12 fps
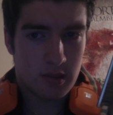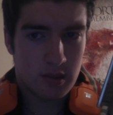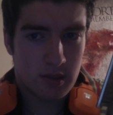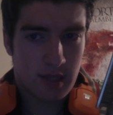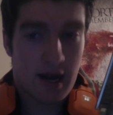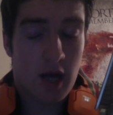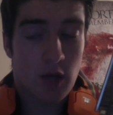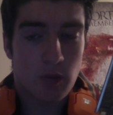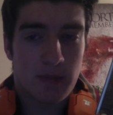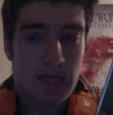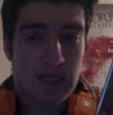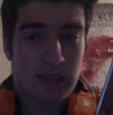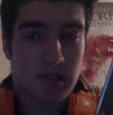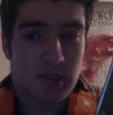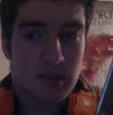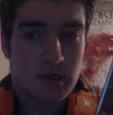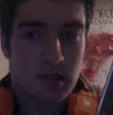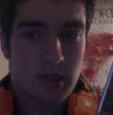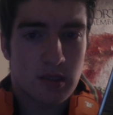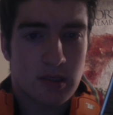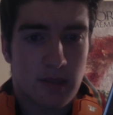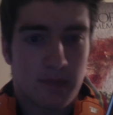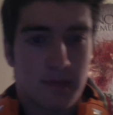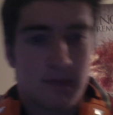that aren't remasters
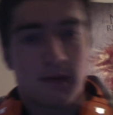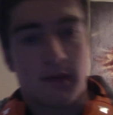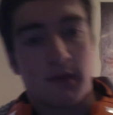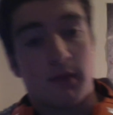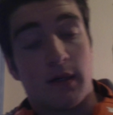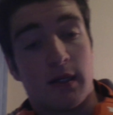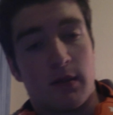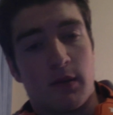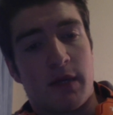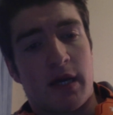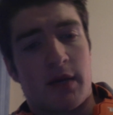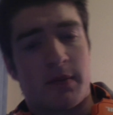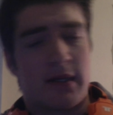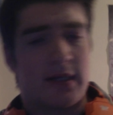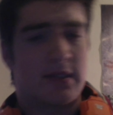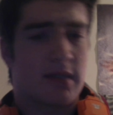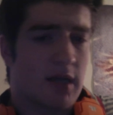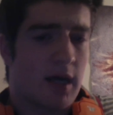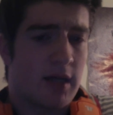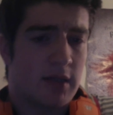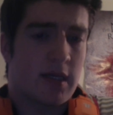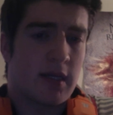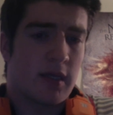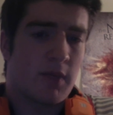except well when we get up the list I'll
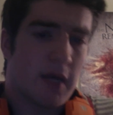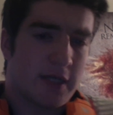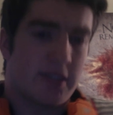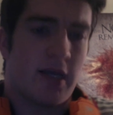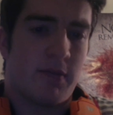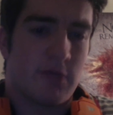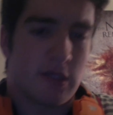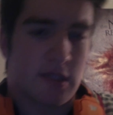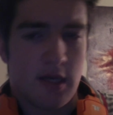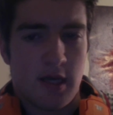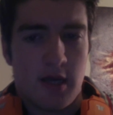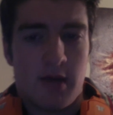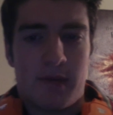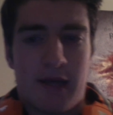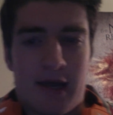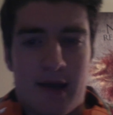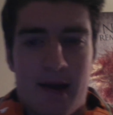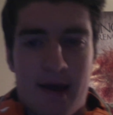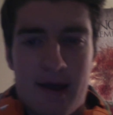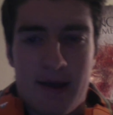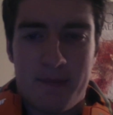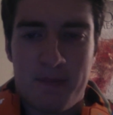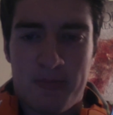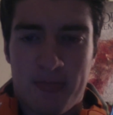tell you my exceptions. But yeah,
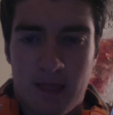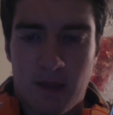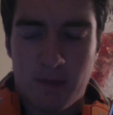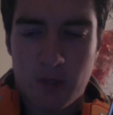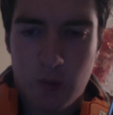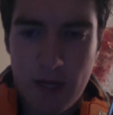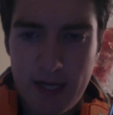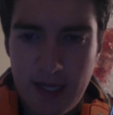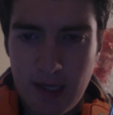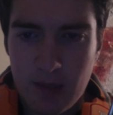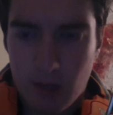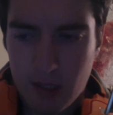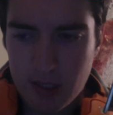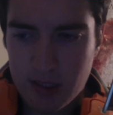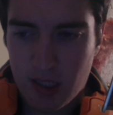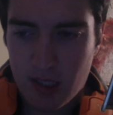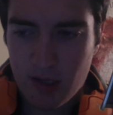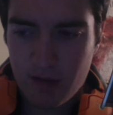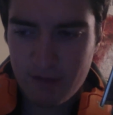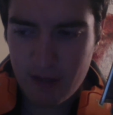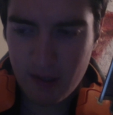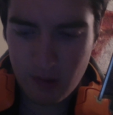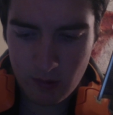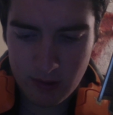um number 20 we're going to start off
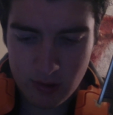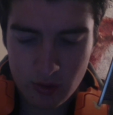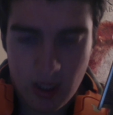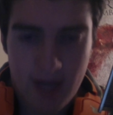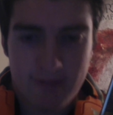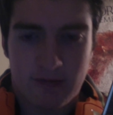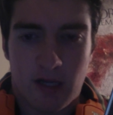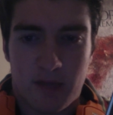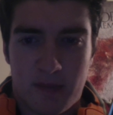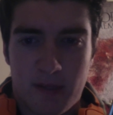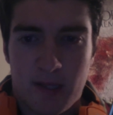here with Drive Club.